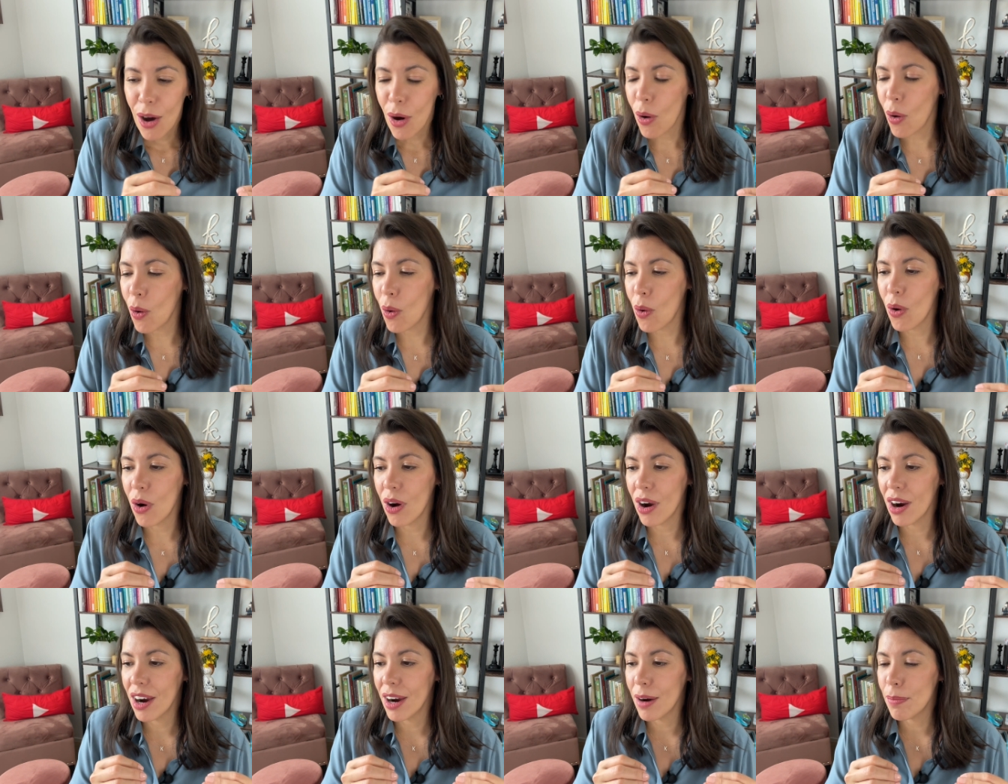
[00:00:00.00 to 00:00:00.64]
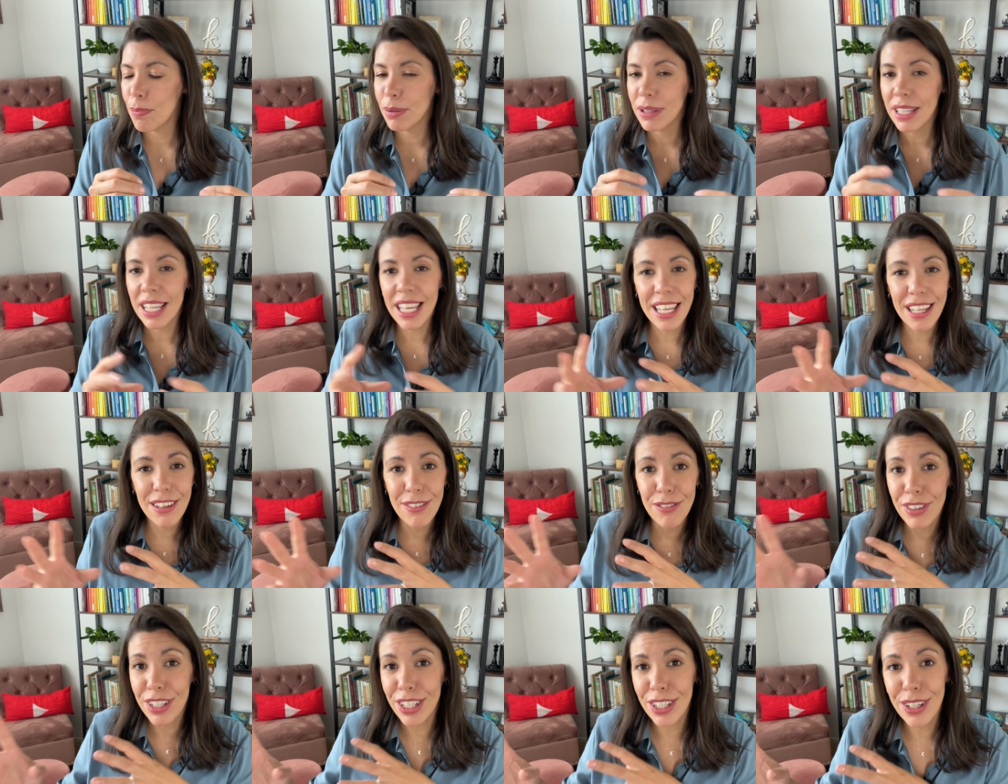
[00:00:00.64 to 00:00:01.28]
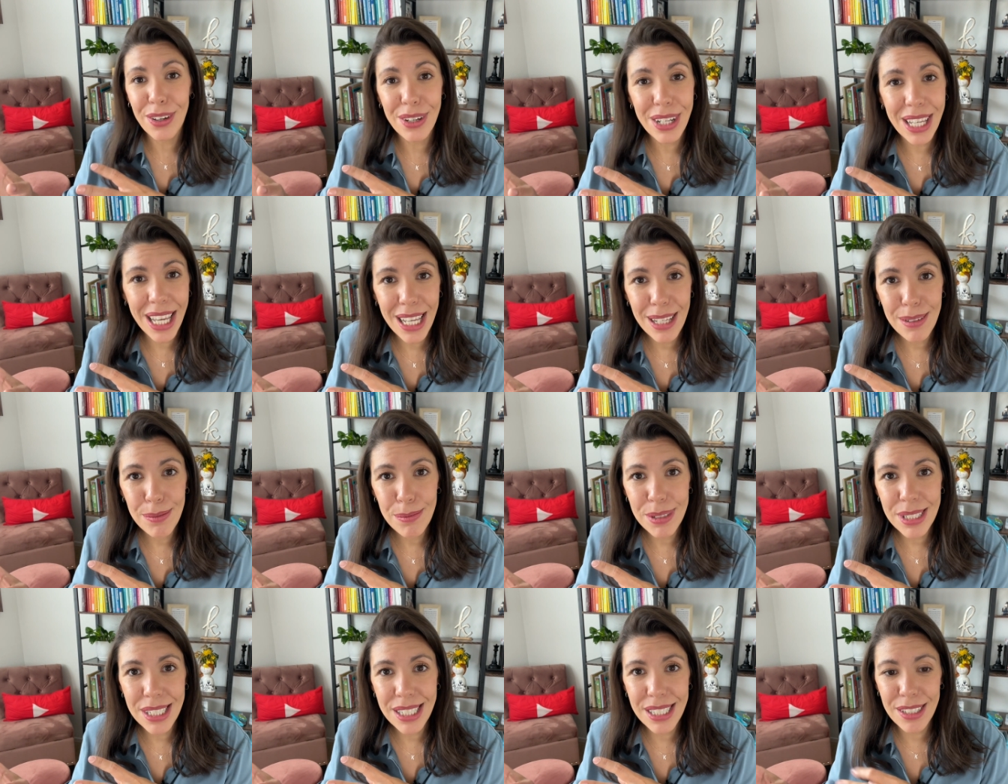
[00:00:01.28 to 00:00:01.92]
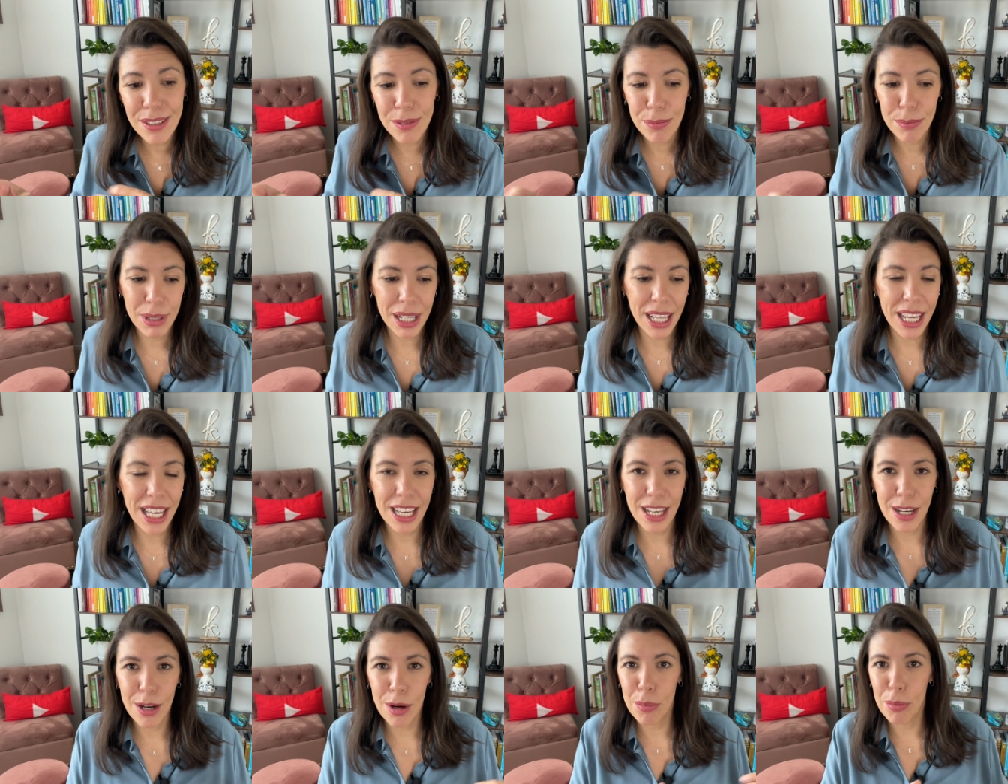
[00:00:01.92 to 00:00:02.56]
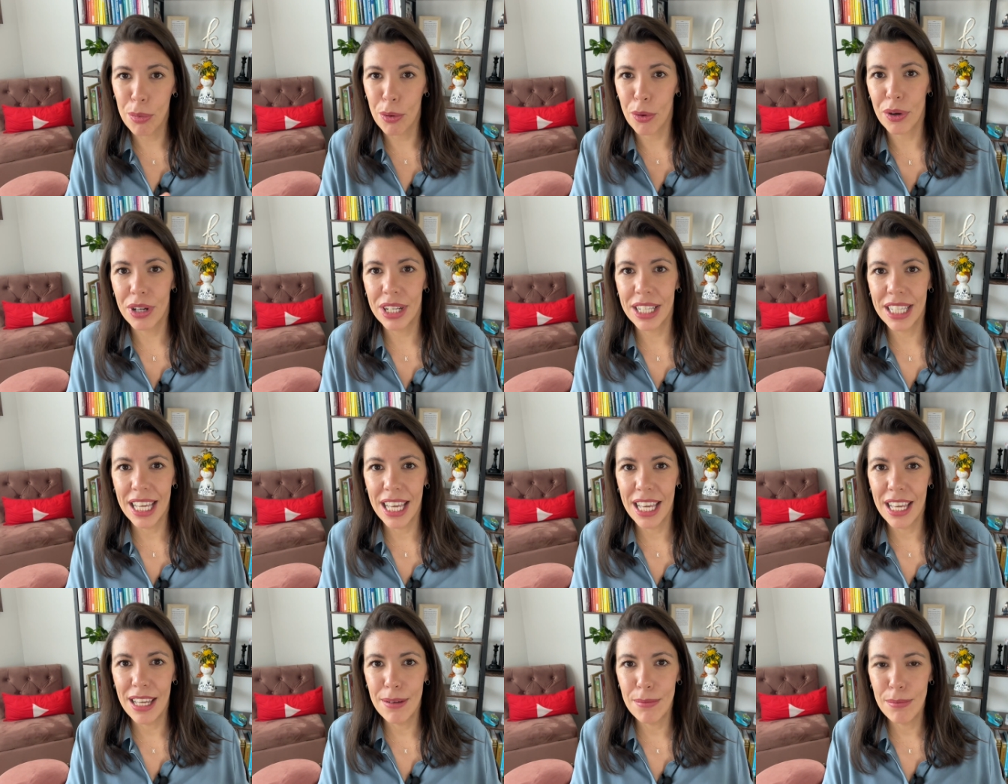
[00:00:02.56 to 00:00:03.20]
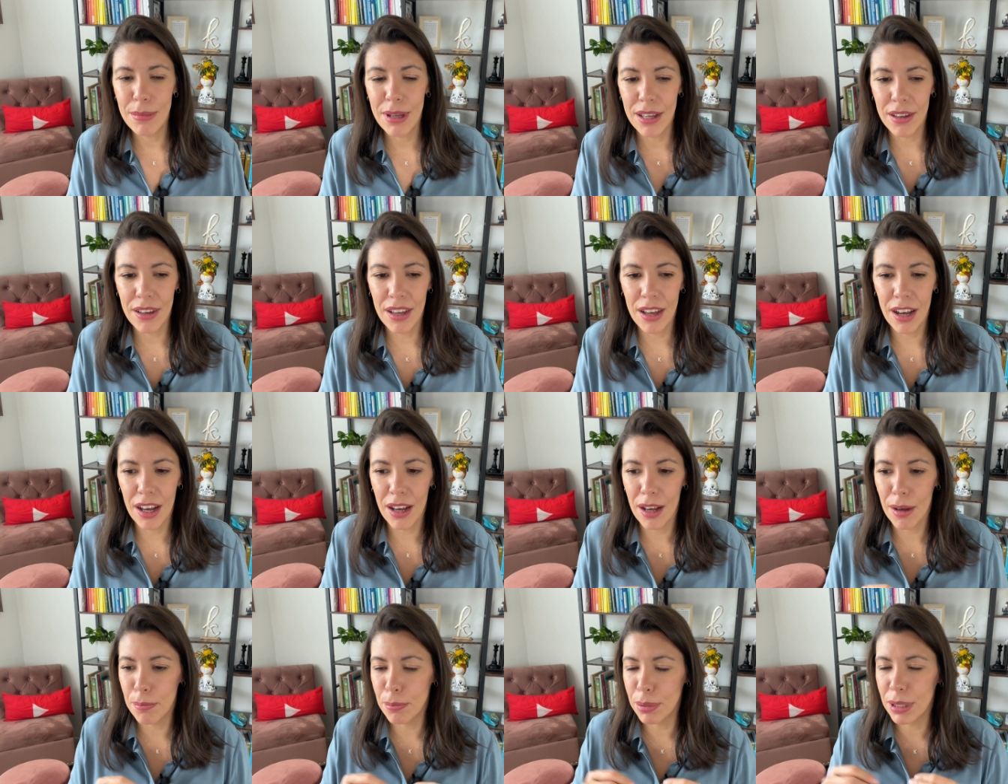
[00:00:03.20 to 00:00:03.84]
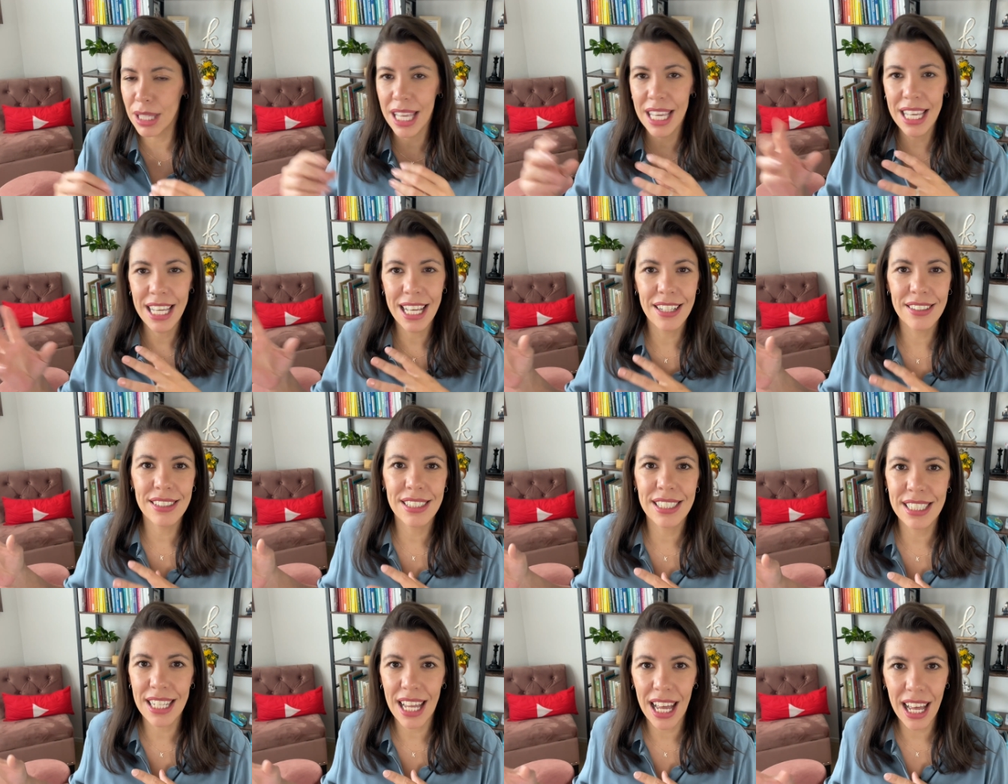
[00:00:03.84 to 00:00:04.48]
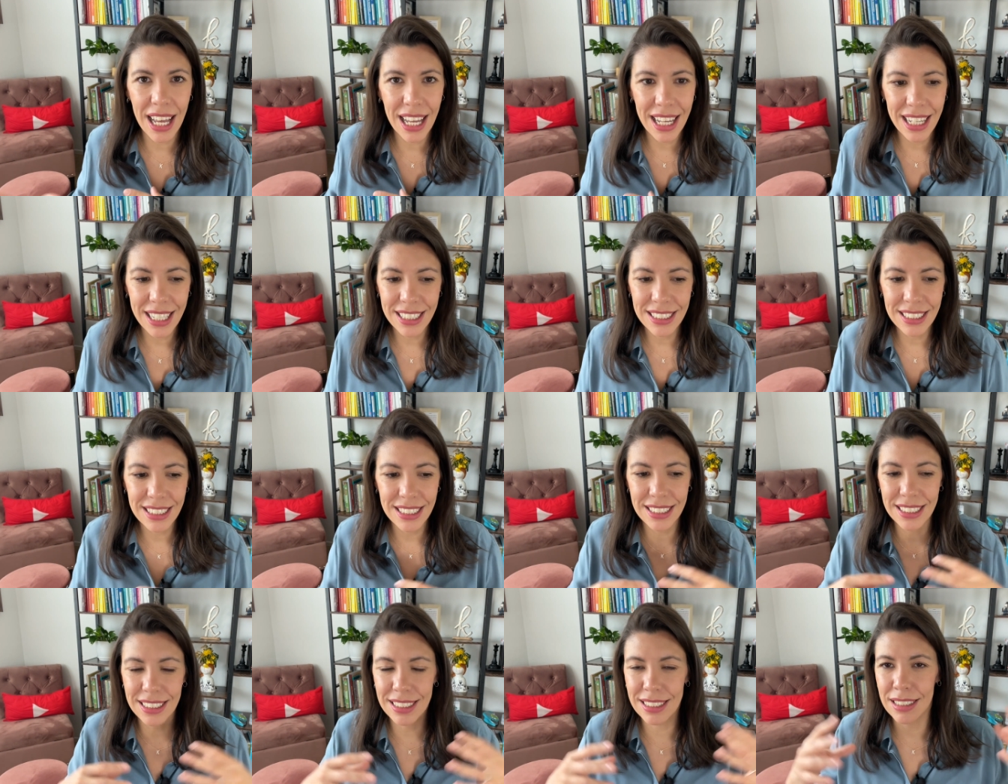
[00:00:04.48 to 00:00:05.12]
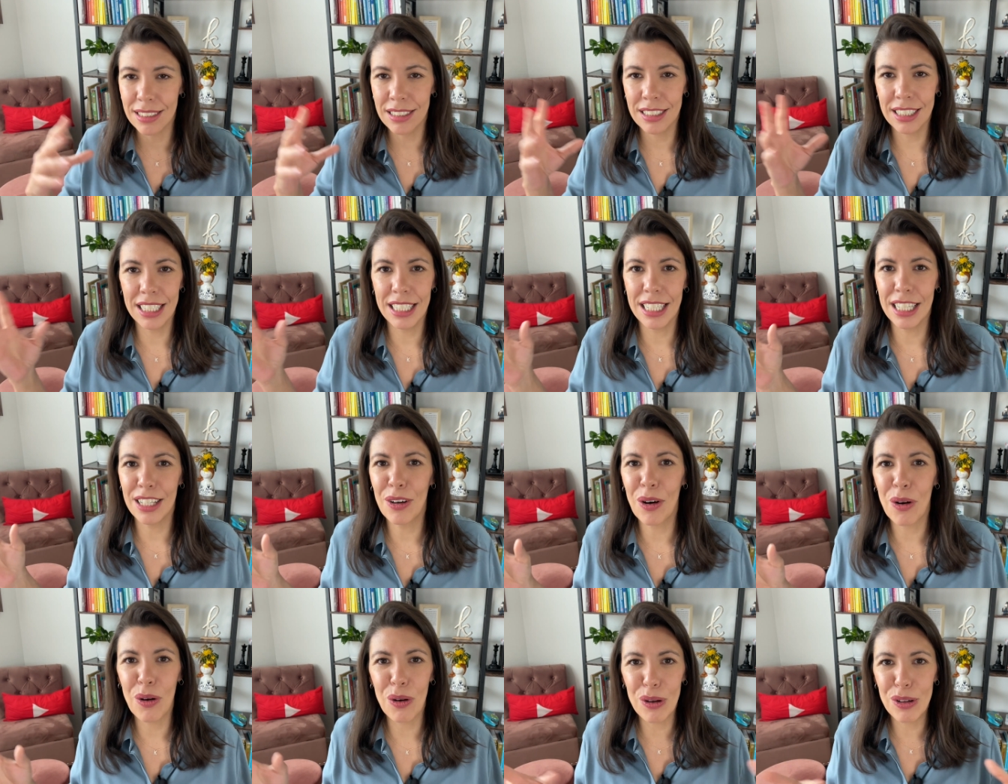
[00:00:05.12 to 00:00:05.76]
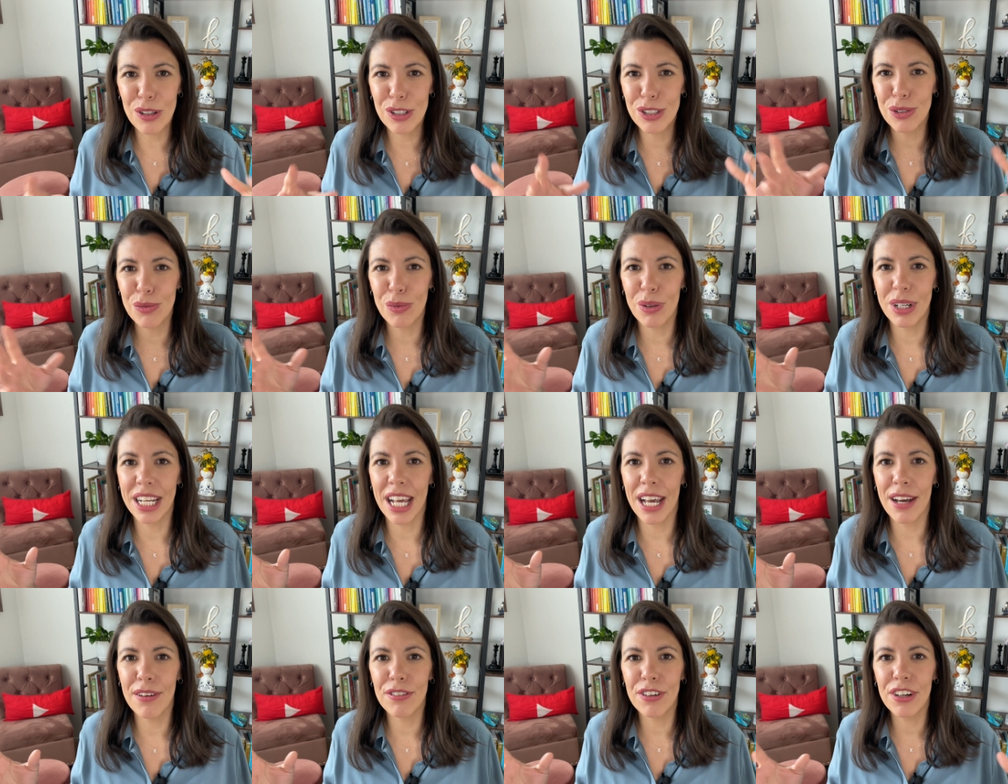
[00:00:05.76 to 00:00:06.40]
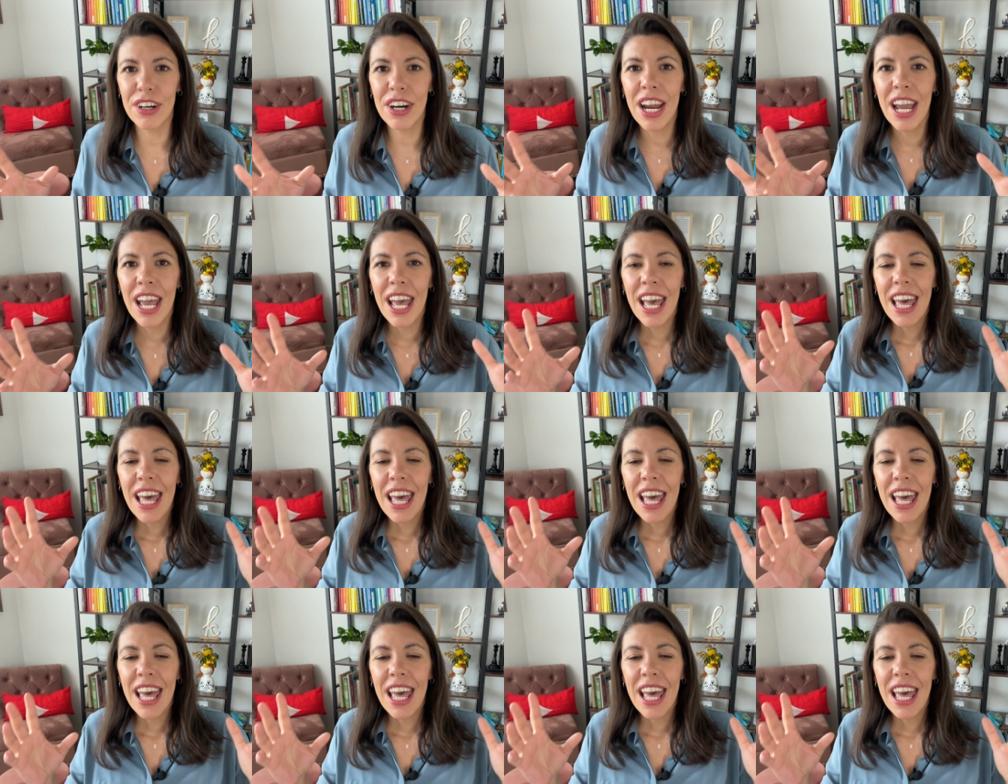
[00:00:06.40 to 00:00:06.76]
or playing video games, playing a board game, playing outside, just digging holes, whatever,